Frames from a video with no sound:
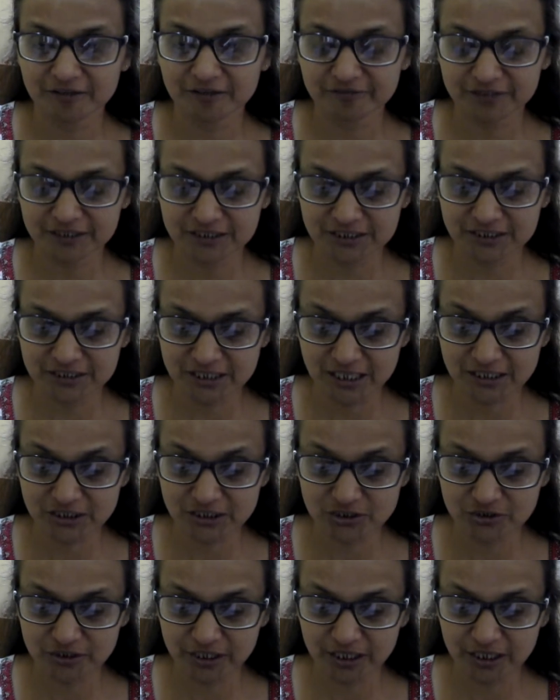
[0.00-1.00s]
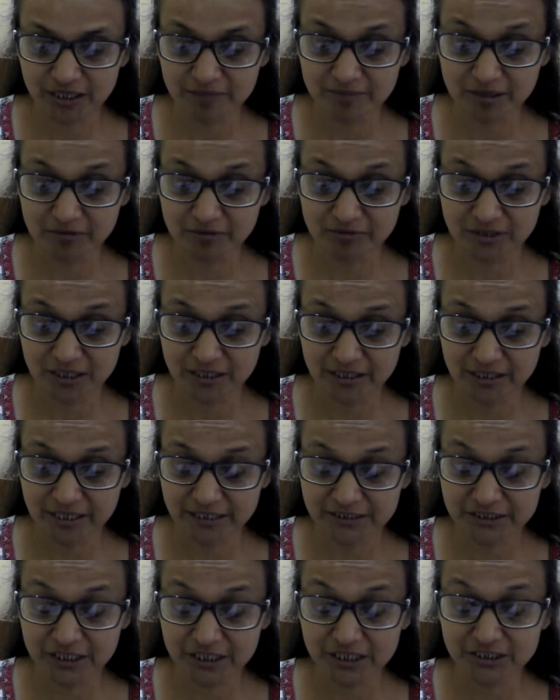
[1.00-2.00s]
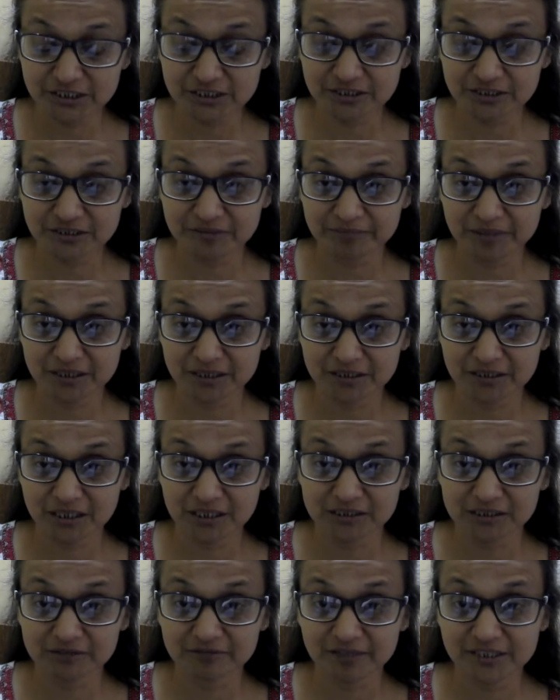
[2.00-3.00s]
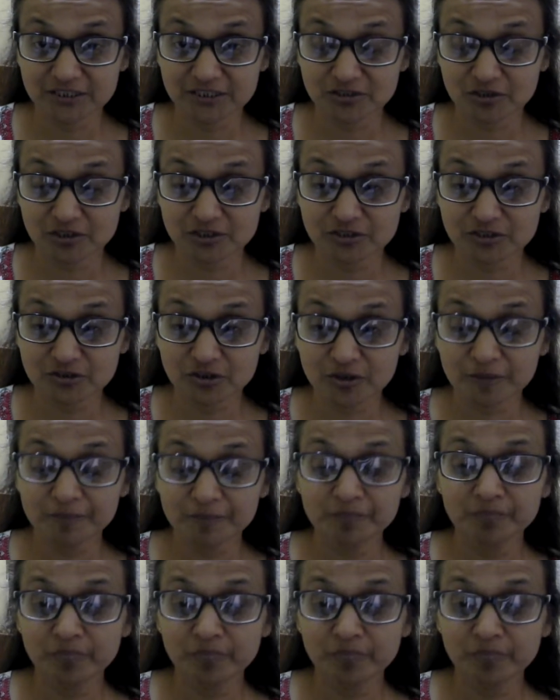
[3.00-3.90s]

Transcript: we discussed today about our digestion, but otherwise also,